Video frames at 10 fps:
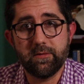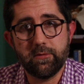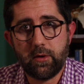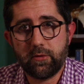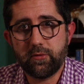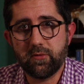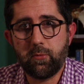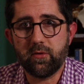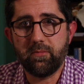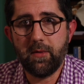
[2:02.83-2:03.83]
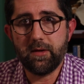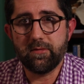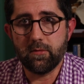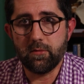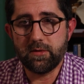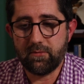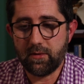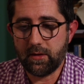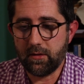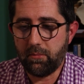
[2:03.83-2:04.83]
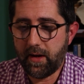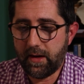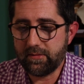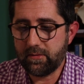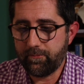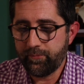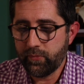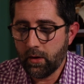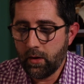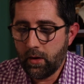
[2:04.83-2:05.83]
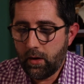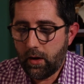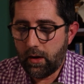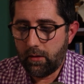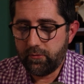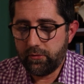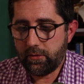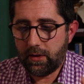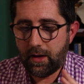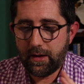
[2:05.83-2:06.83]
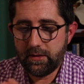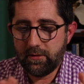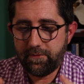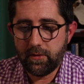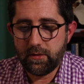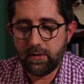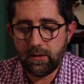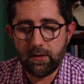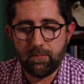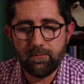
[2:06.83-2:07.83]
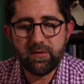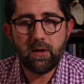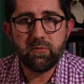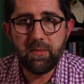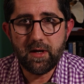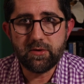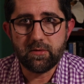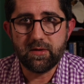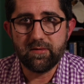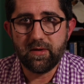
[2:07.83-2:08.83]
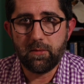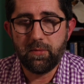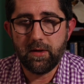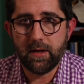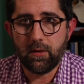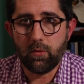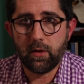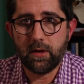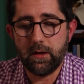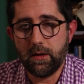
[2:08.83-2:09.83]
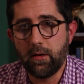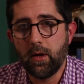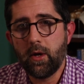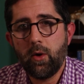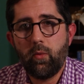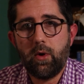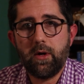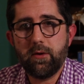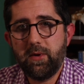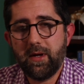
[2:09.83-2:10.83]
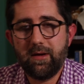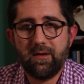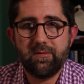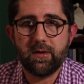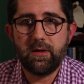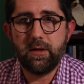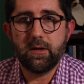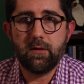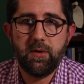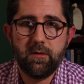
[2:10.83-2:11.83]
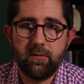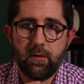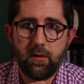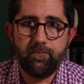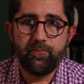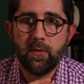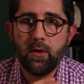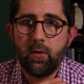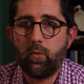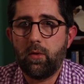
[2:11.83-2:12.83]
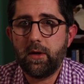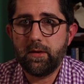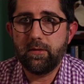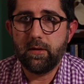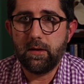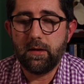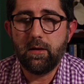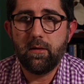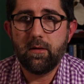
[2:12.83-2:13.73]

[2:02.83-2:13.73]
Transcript: And there's also sports medicine, which I've done in the past. So there's a lot of different subspecialties that a PA can work in, and what the PA does in the clinic depends on what the